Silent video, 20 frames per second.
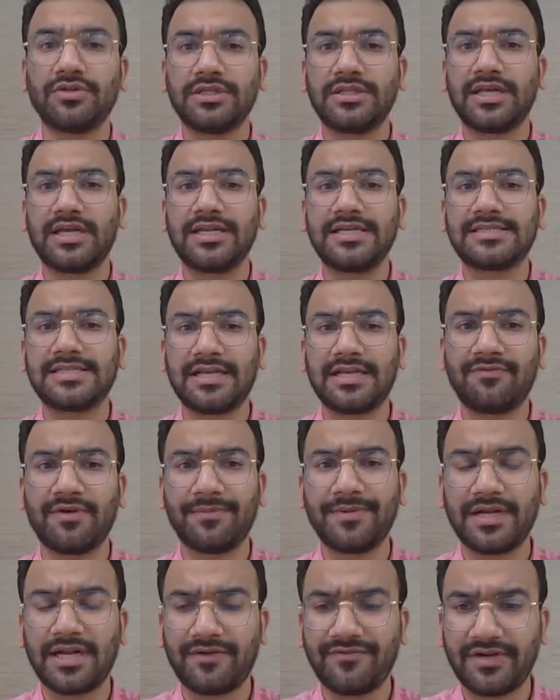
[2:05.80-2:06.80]
in the recent
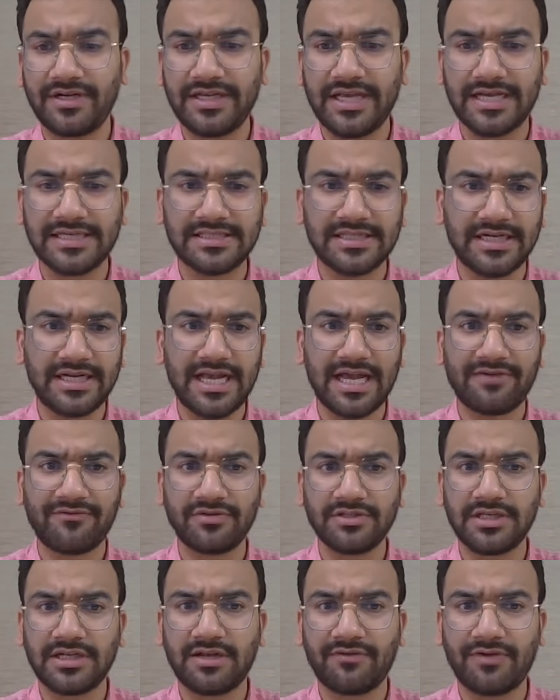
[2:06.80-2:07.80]
webinar, when yesterday I
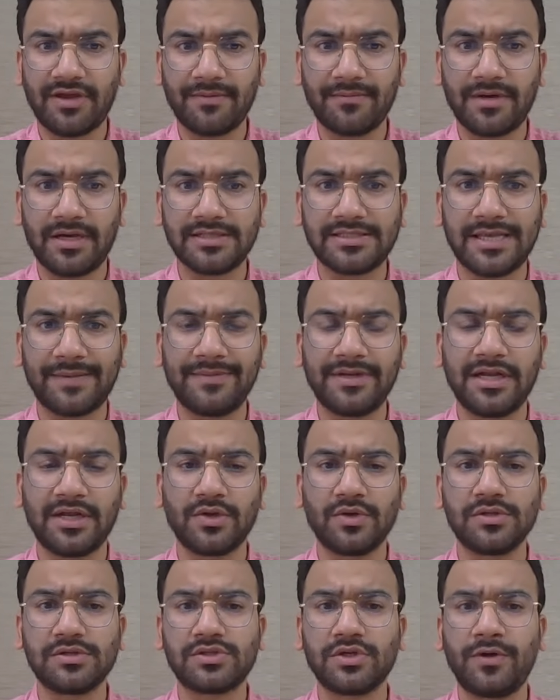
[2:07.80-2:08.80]
was in a seminar
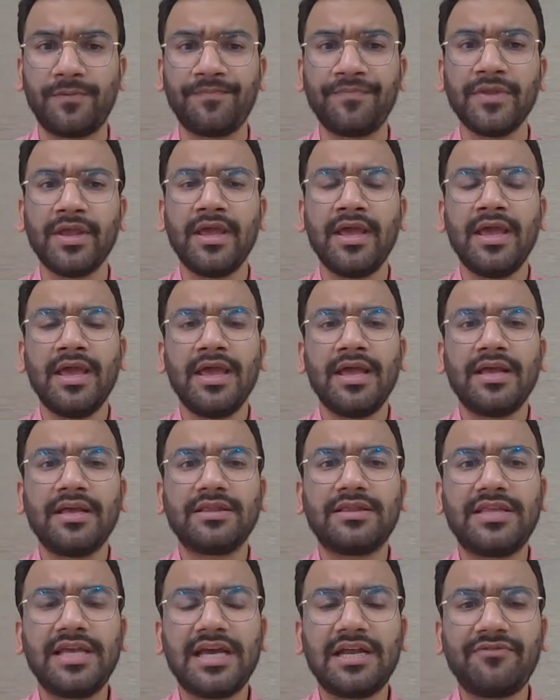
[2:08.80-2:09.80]
also,
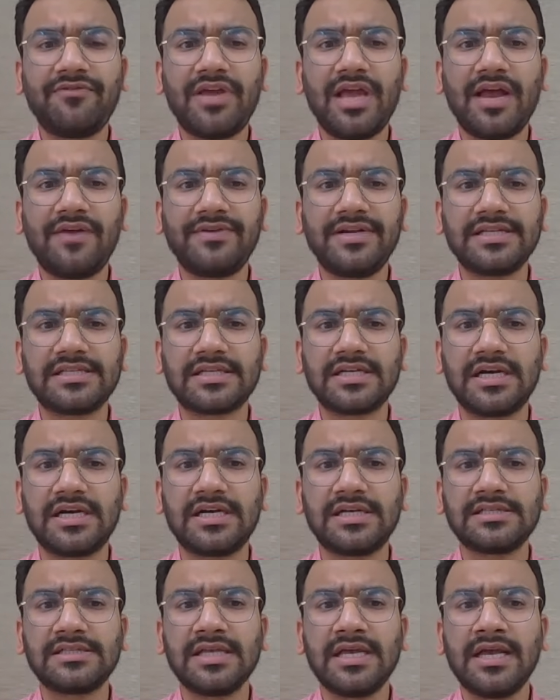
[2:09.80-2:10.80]
there we have
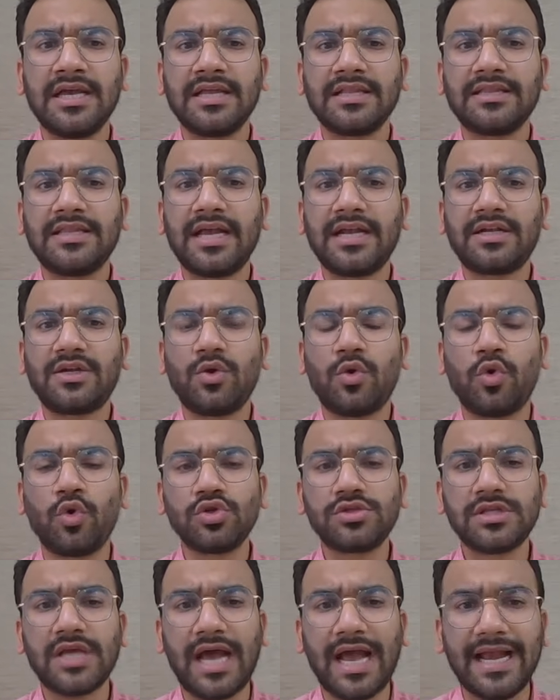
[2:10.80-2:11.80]
discussed that
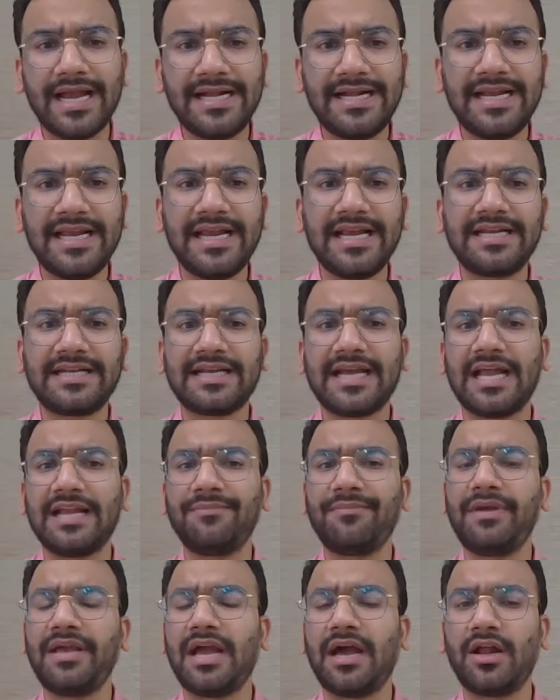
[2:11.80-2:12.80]
whose ID it can
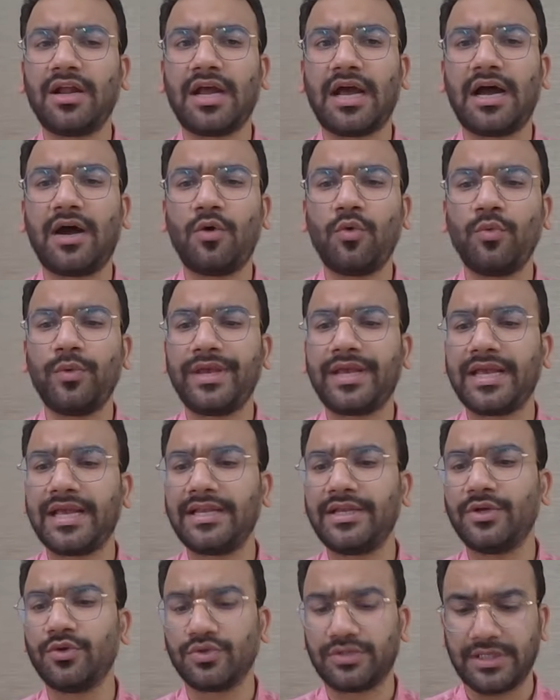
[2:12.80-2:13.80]
be or how we
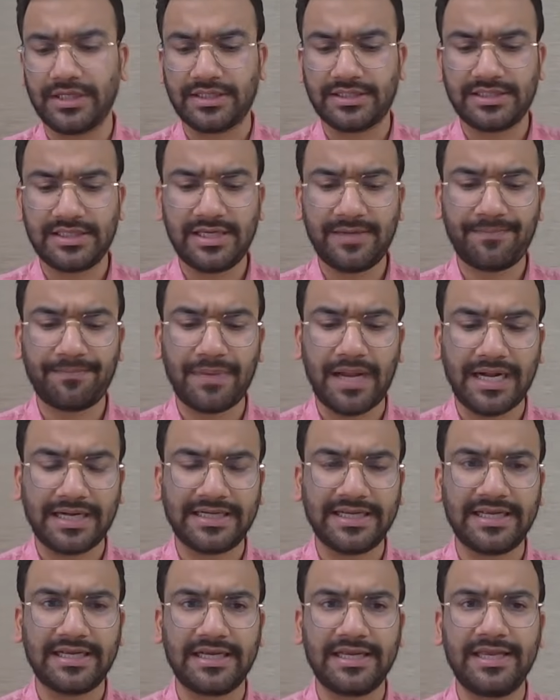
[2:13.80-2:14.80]
can use it. See,
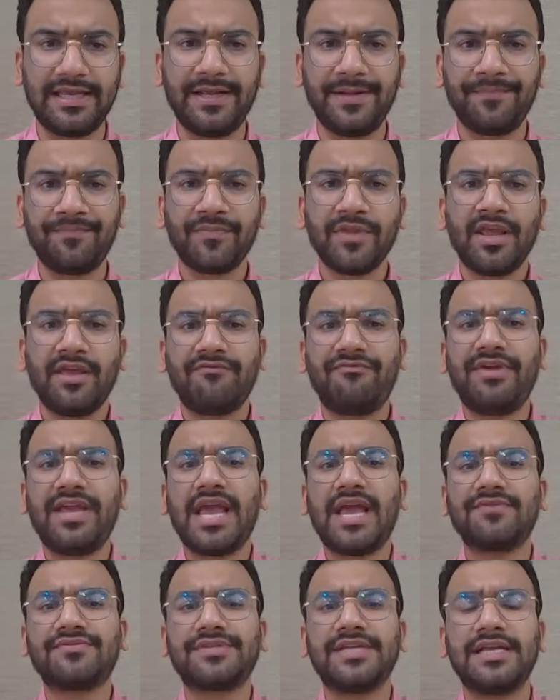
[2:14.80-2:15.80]
practically, we
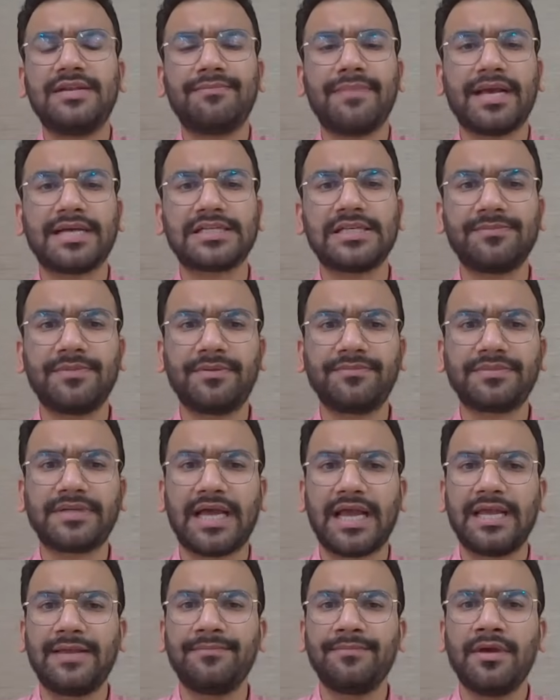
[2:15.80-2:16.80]
have seen maximum
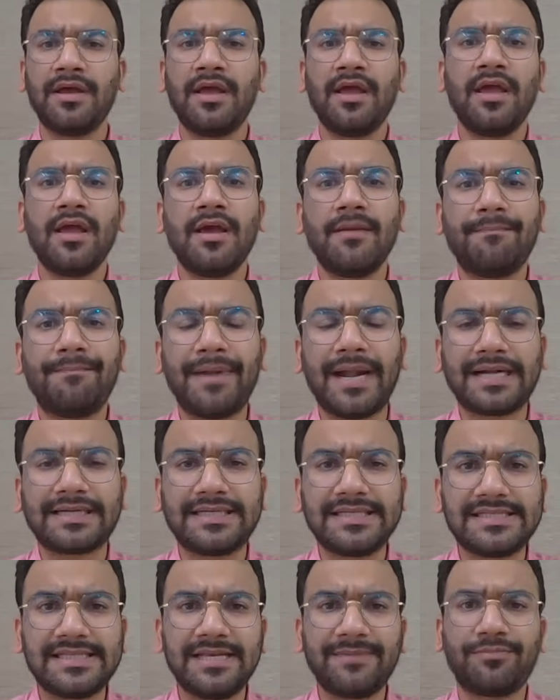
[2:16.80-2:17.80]
time
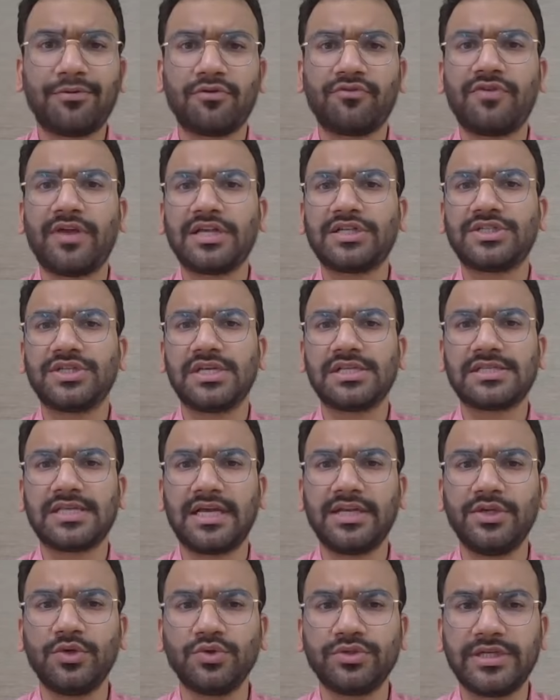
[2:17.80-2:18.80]
practicing professionals
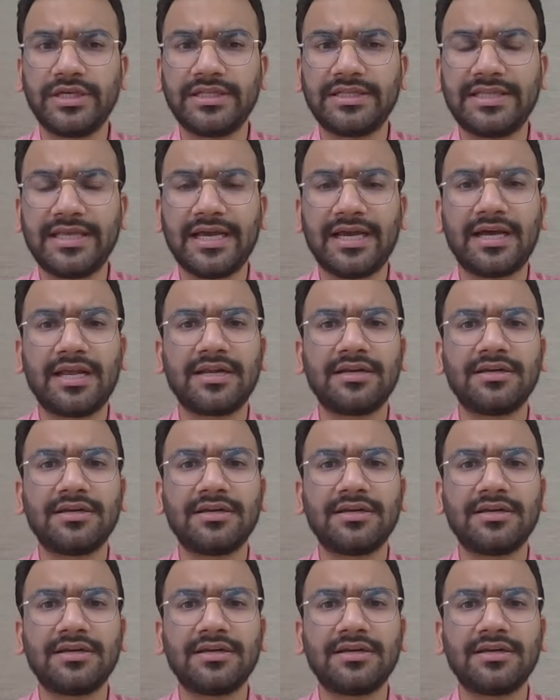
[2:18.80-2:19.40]
are using their